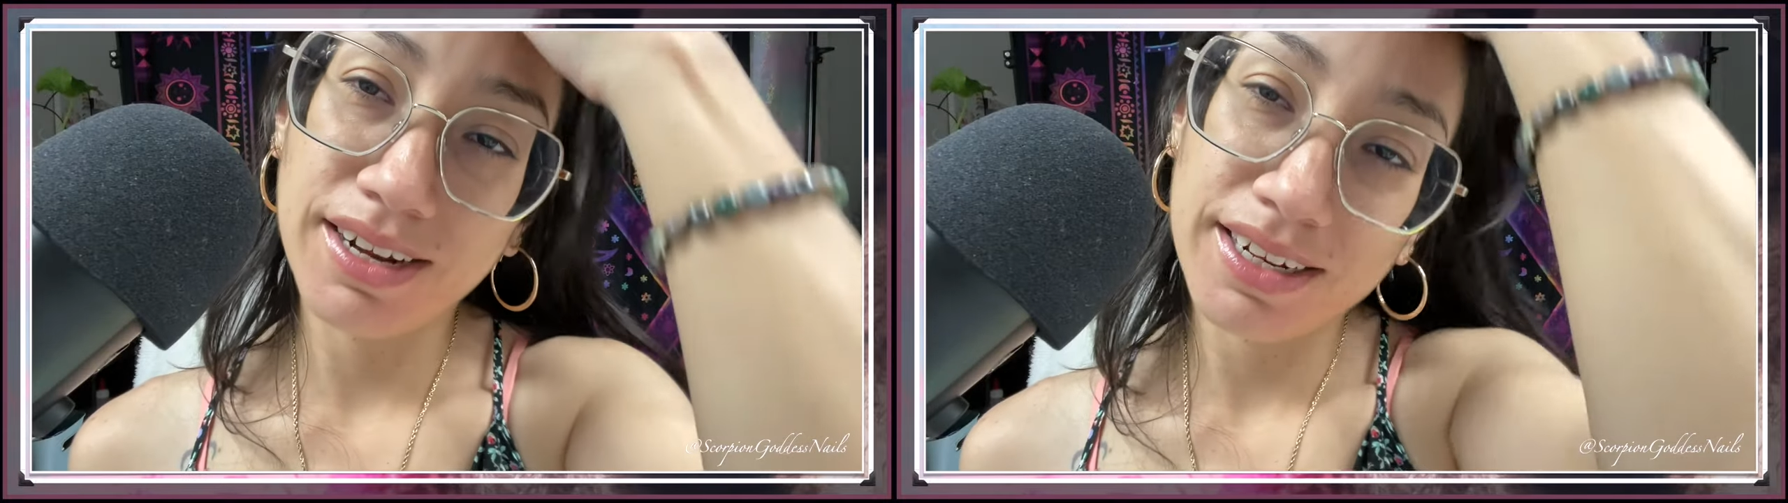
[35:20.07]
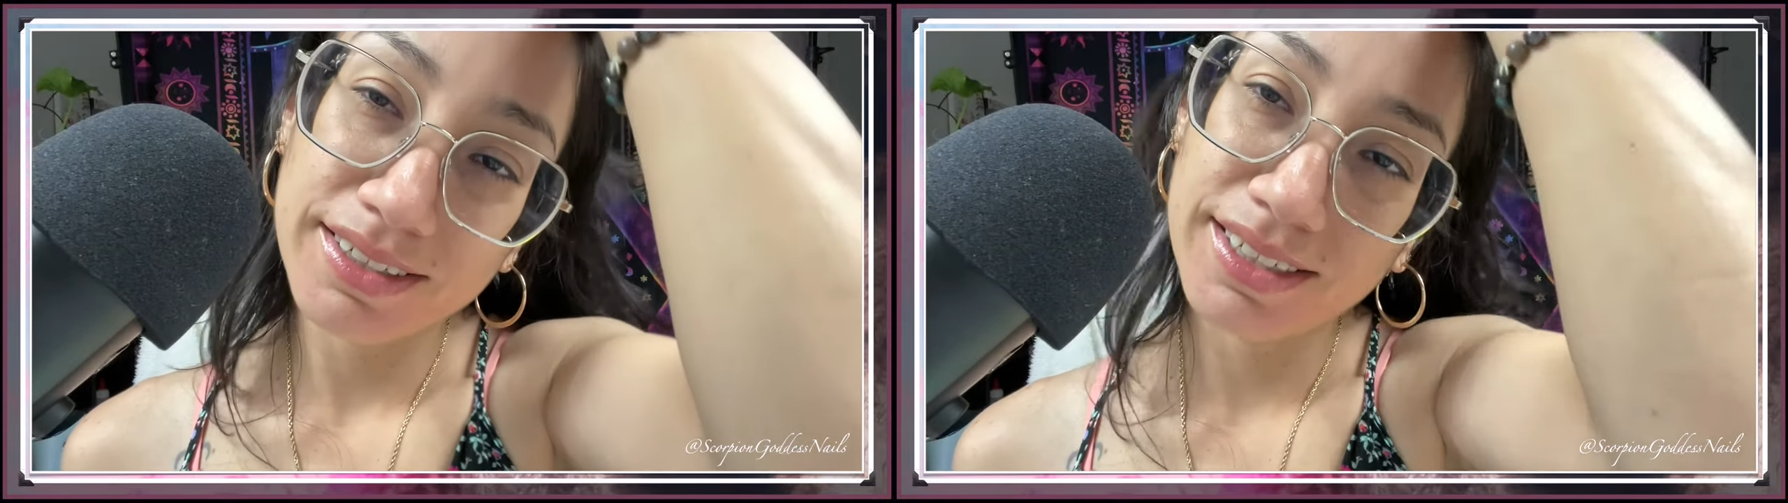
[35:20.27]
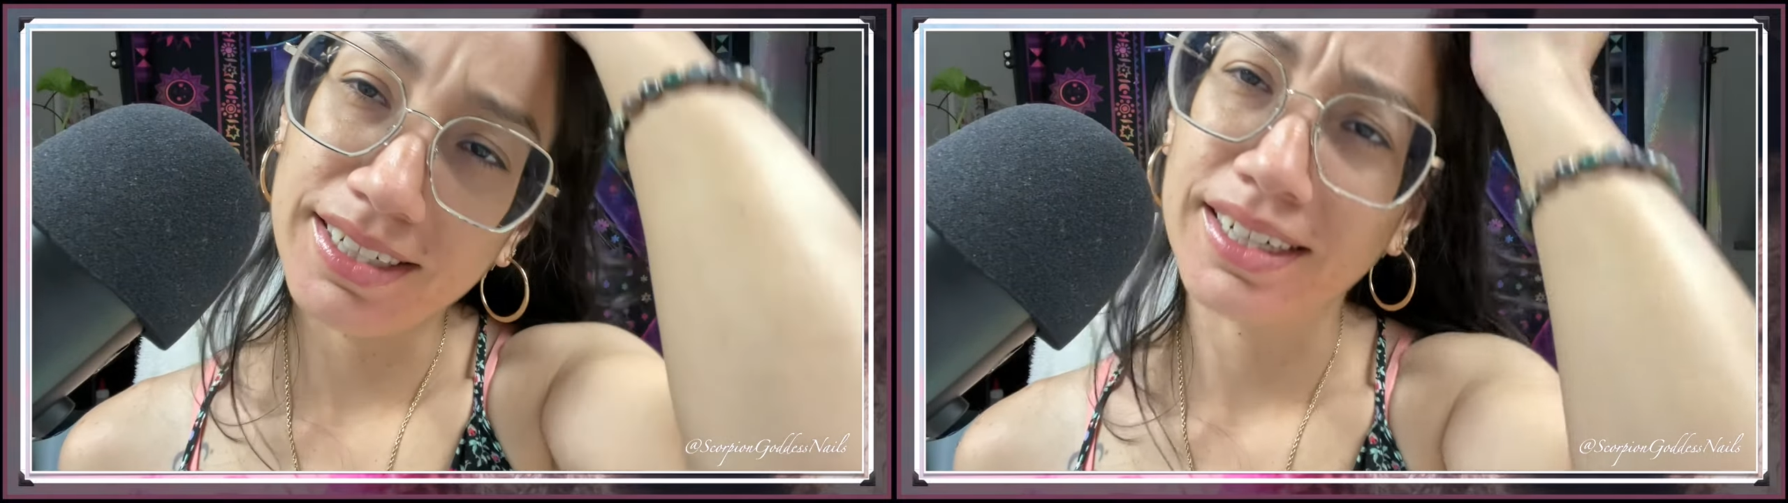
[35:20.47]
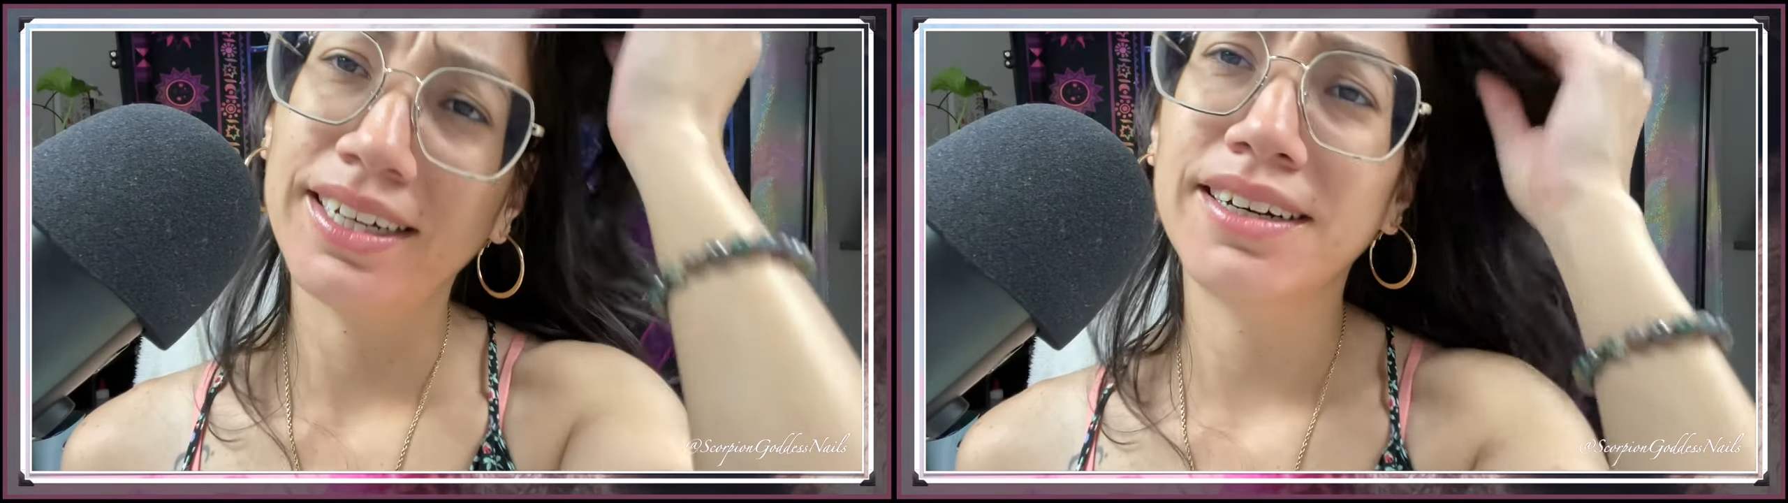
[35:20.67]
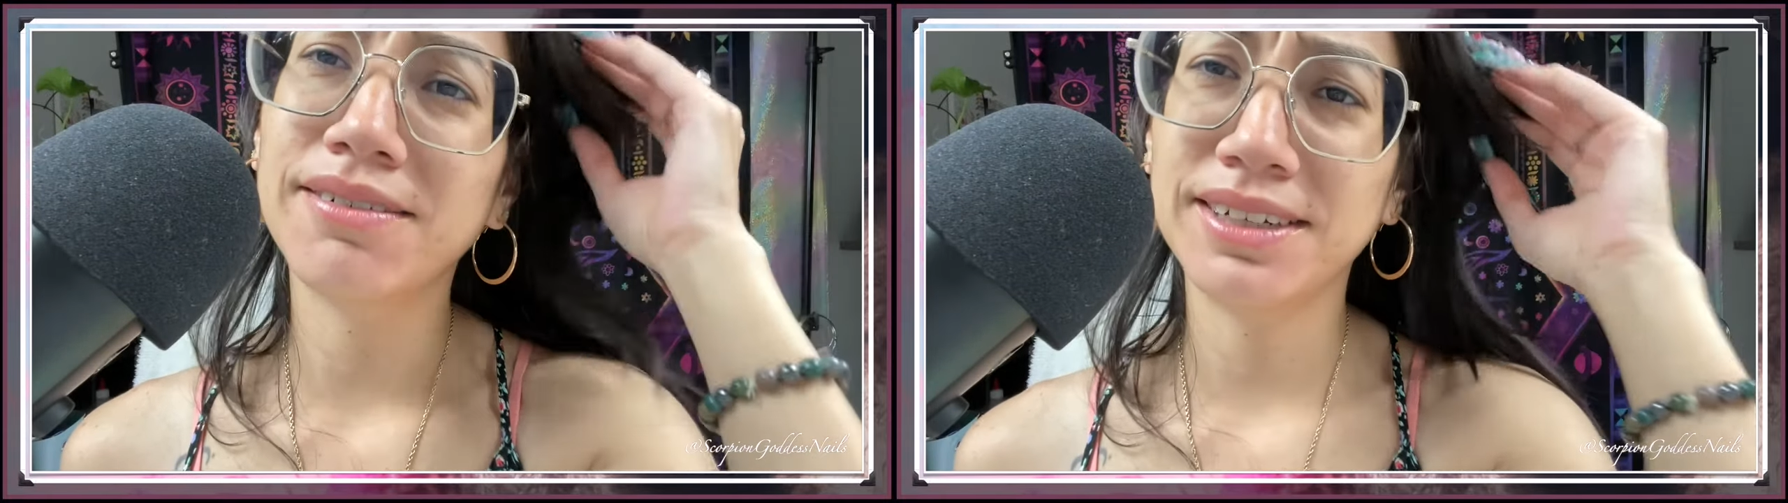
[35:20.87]
that to your
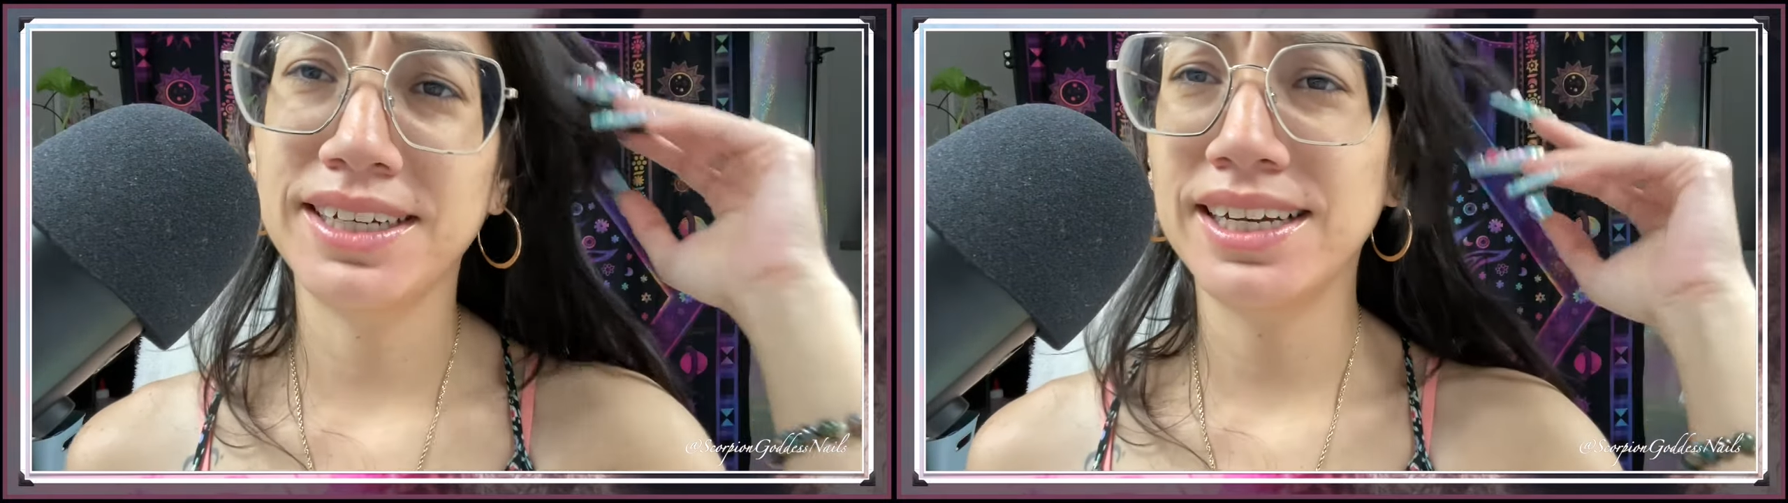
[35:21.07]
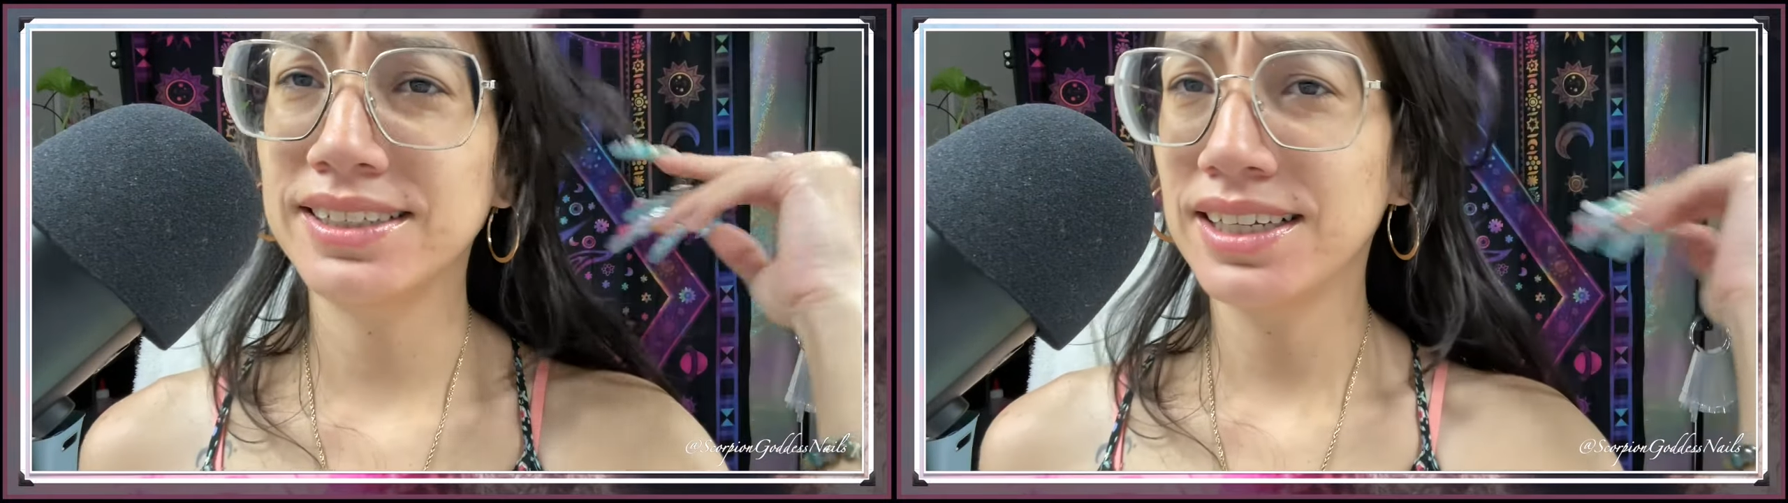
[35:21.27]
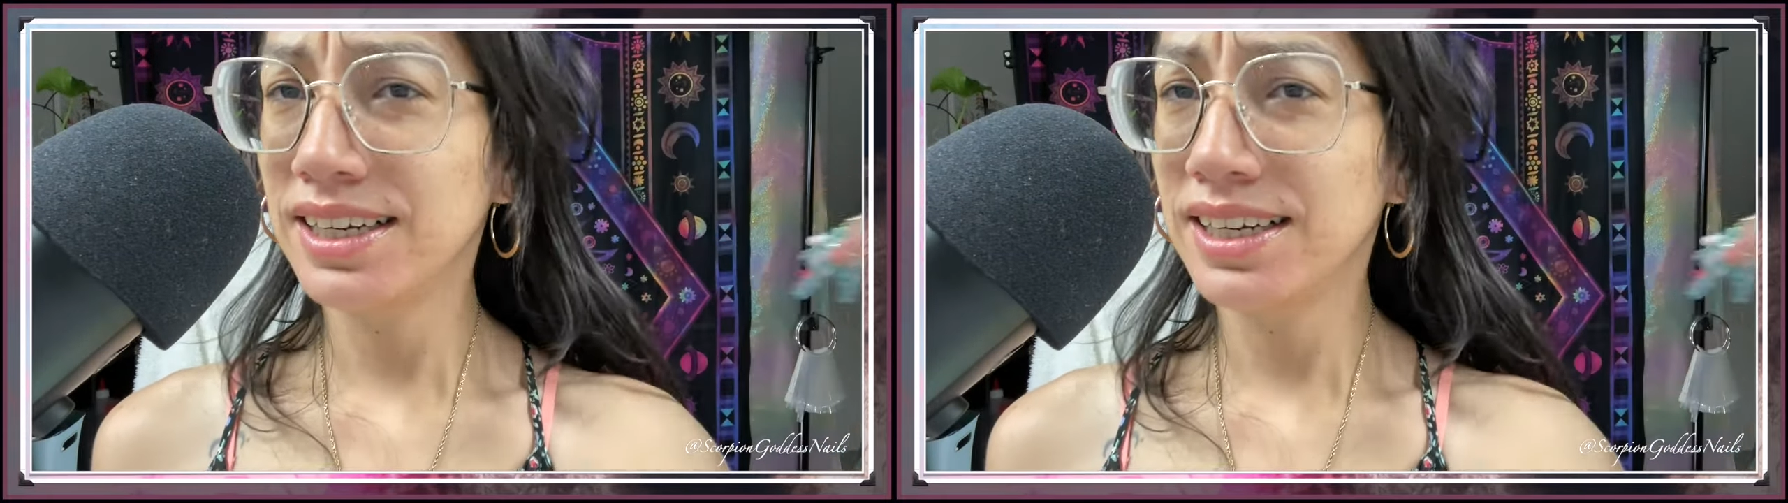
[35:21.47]
hair when you got